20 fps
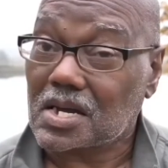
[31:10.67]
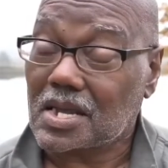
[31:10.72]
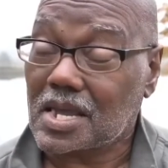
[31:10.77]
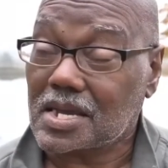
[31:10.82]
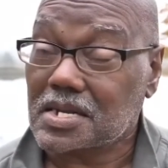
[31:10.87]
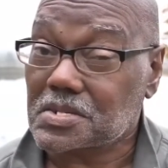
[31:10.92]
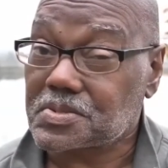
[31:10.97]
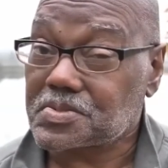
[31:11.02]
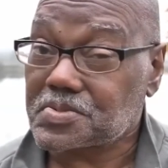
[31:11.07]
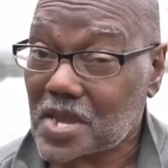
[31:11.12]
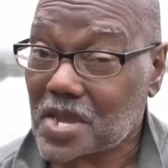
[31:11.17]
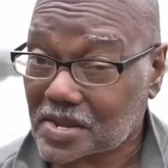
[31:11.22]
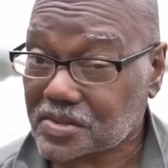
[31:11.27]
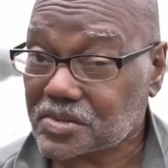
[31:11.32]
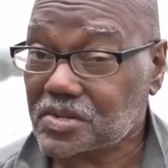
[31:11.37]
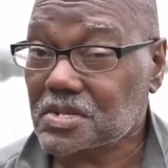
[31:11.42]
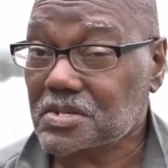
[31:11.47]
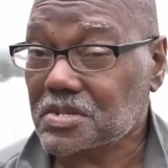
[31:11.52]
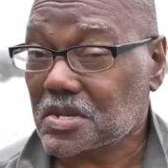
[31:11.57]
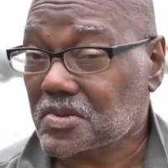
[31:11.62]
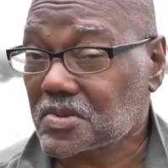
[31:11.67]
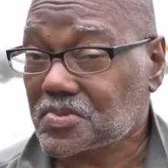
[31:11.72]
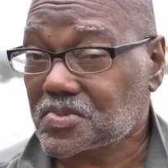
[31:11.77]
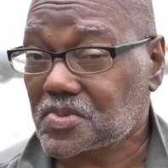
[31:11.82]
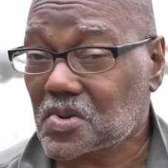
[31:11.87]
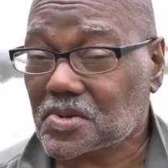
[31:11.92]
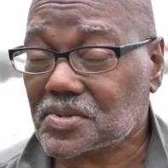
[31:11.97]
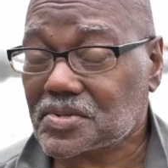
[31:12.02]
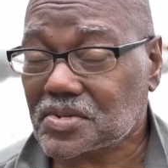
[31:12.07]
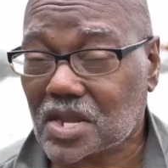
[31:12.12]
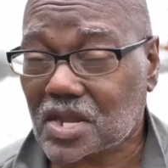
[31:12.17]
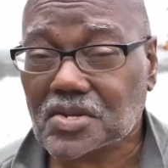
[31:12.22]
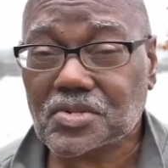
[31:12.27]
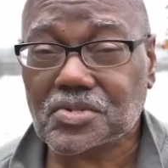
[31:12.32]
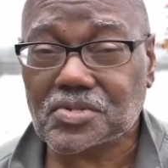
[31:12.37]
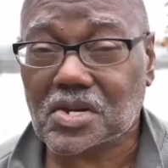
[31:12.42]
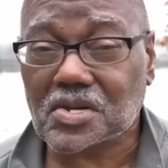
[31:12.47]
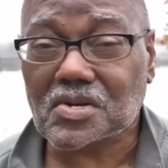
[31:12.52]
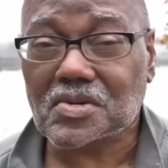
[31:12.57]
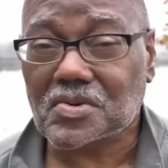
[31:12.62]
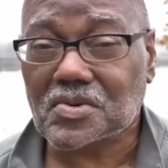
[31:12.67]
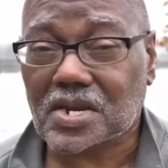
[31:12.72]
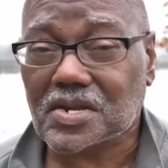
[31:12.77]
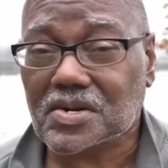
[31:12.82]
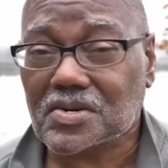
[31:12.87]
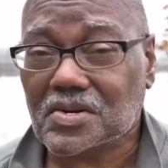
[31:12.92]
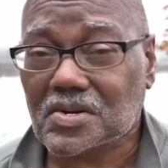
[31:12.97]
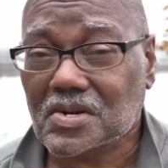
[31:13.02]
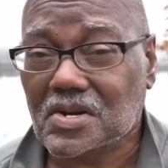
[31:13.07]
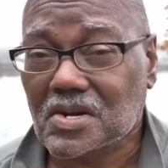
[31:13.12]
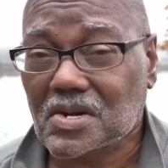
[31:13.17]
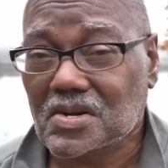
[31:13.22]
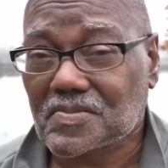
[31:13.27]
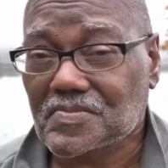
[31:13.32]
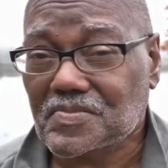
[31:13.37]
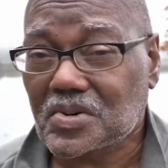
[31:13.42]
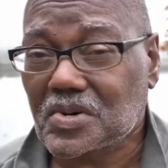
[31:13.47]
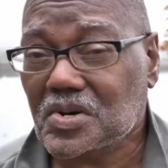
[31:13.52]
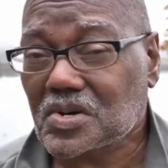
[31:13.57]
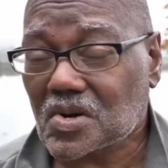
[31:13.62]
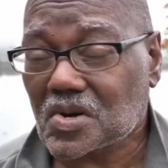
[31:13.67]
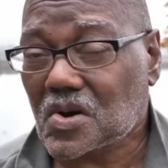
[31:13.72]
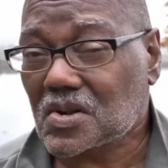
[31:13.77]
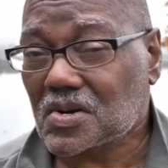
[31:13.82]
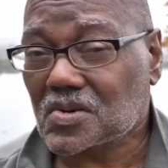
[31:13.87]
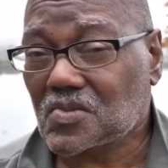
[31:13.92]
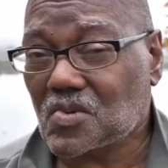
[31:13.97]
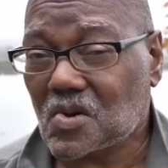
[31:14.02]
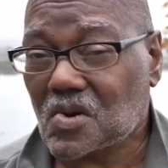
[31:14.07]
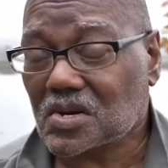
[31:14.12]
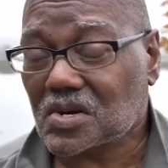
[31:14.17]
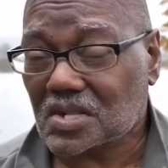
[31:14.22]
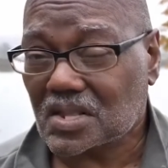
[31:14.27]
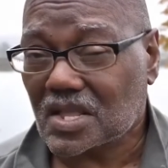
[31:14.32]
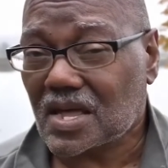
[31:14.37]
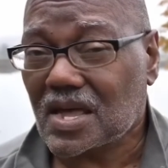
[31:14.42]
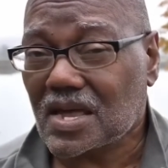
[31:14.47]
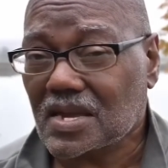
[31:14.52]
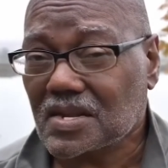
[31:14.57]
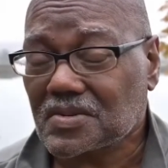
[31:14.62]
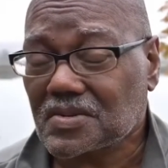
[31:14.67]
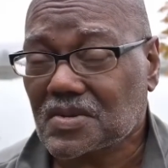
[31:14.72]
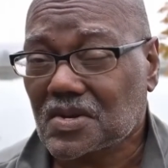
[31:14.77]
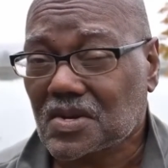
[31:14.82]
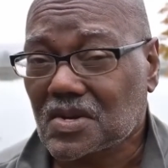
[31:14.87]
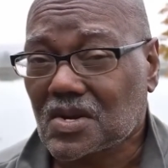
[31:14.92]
an effective vortex generator put on a water line